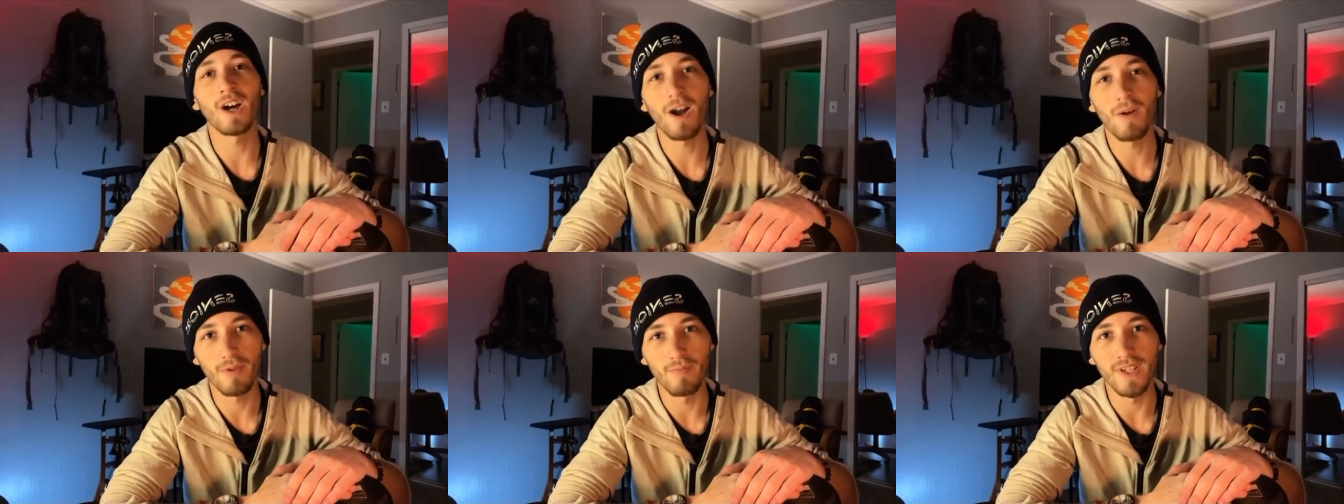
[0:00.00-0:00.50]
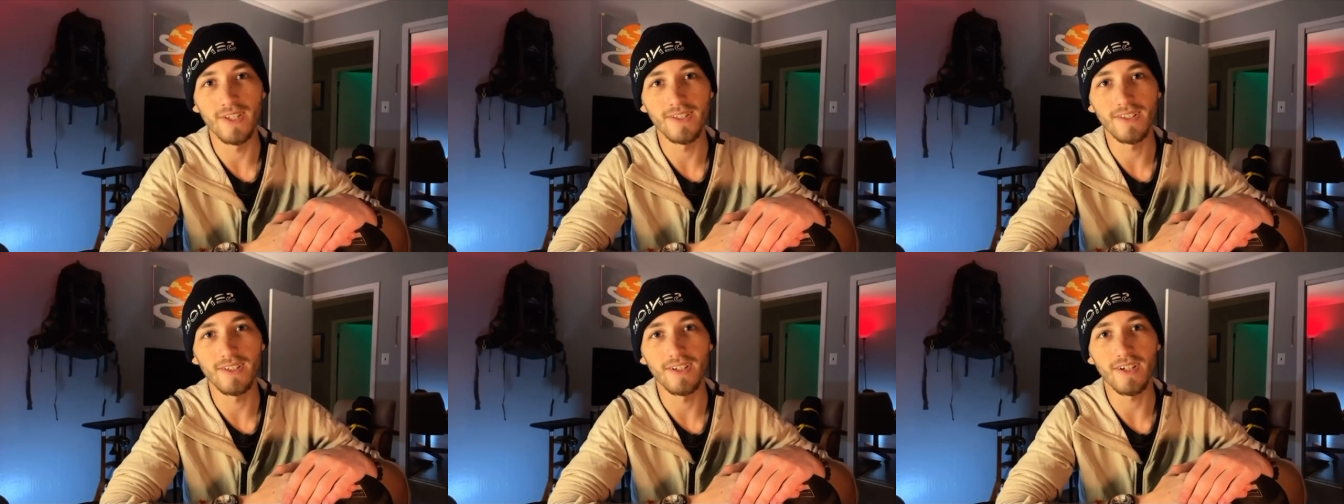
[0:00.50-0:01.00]

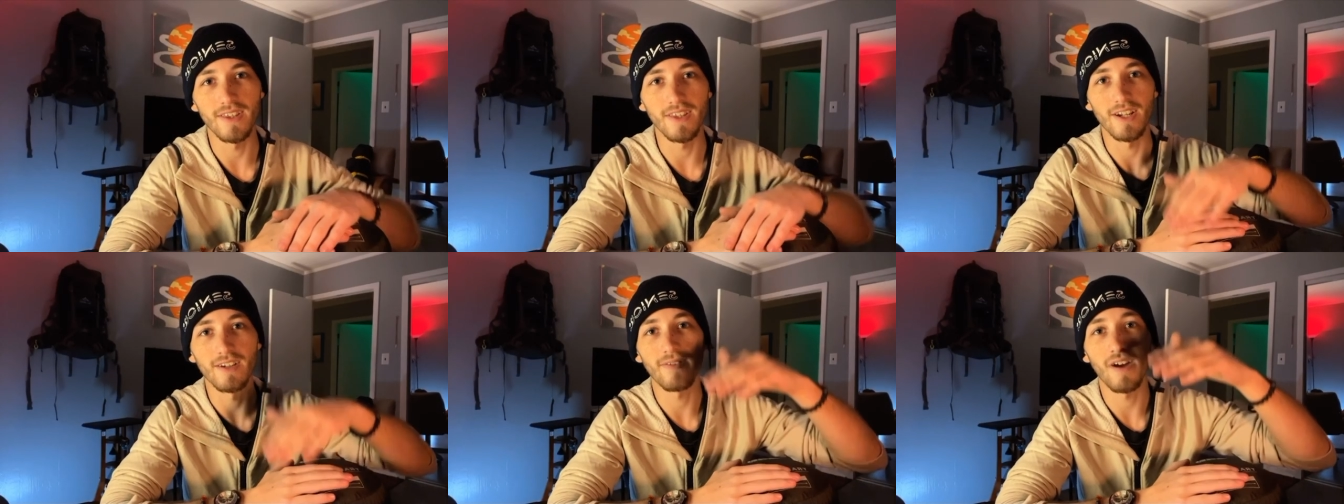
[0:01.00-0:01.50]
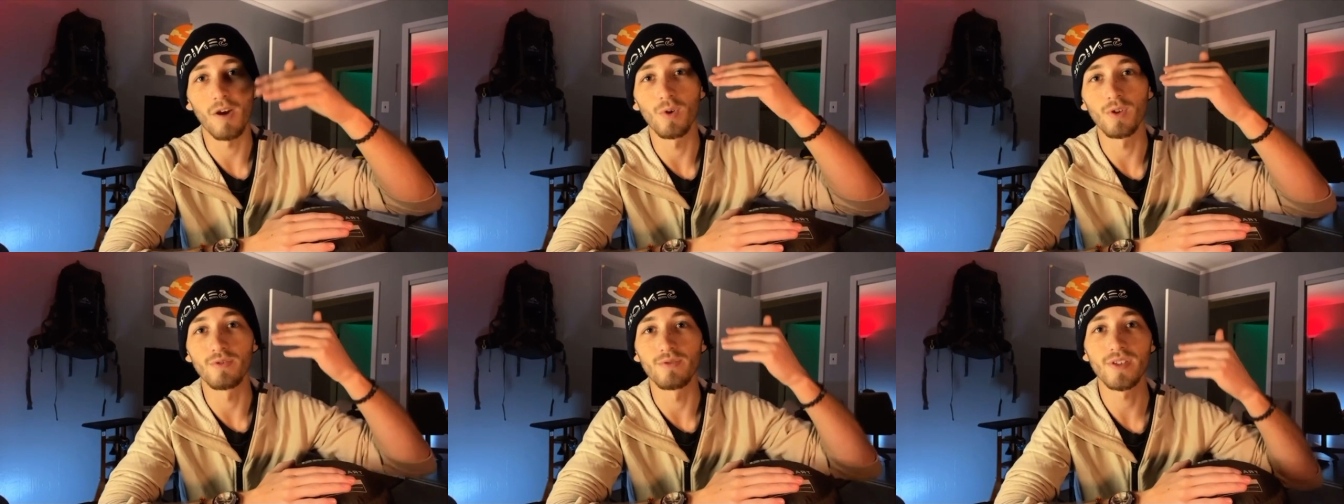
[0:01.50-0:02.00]
optimistic that if I were
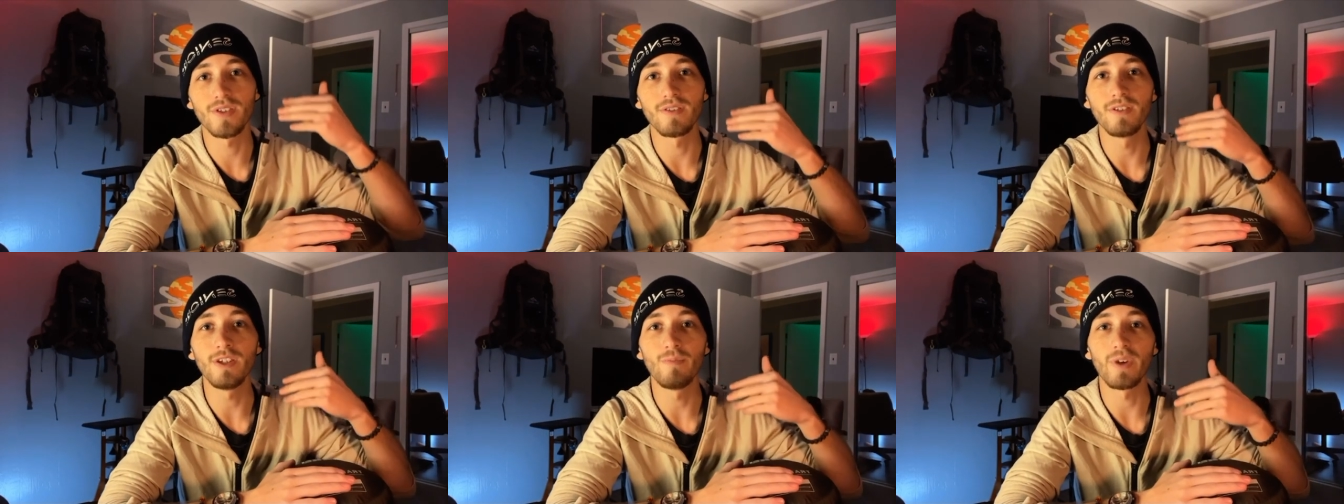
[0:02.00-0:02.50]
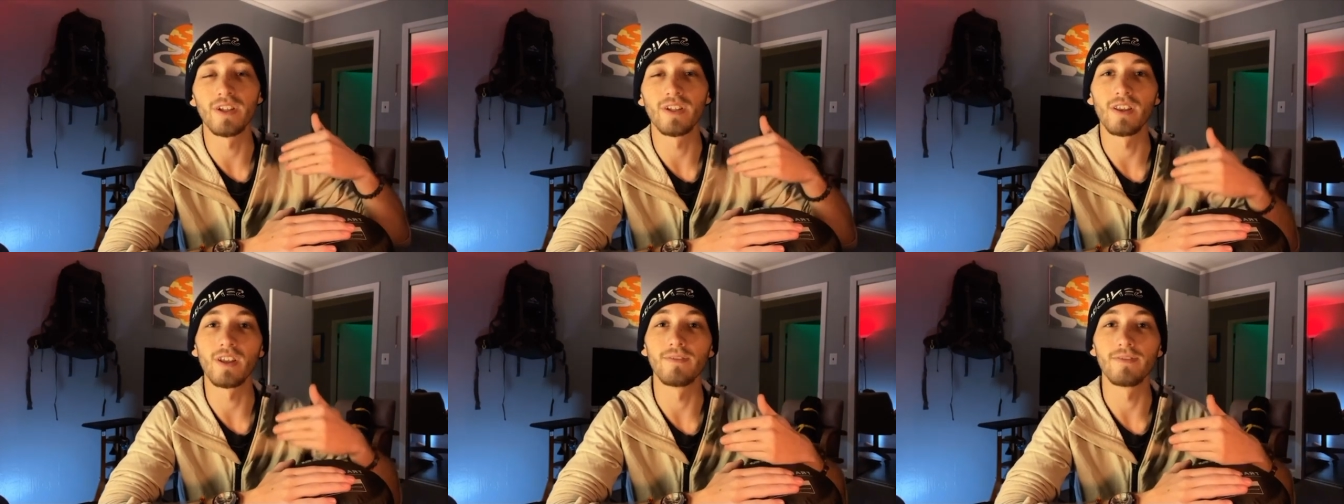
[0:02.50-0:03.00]
to sleep in
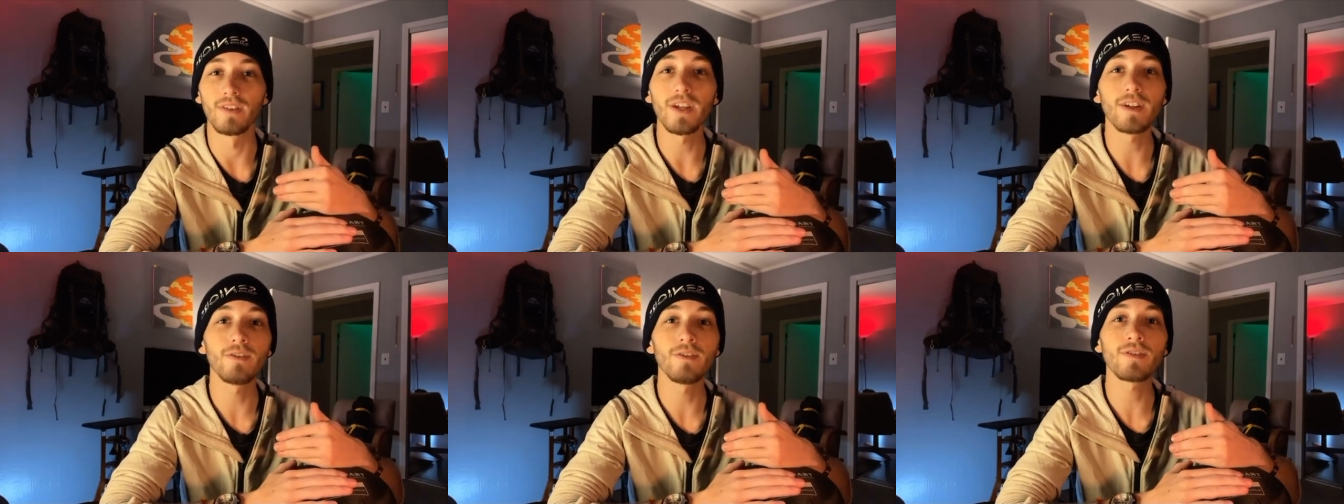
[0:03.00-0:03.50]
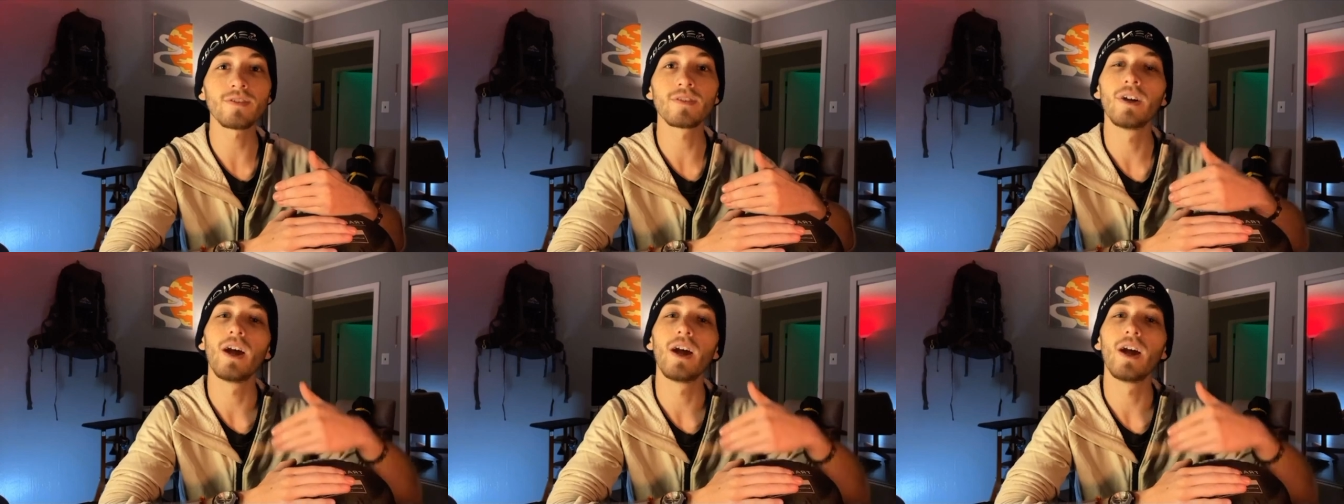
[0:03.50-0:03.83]
enough layers,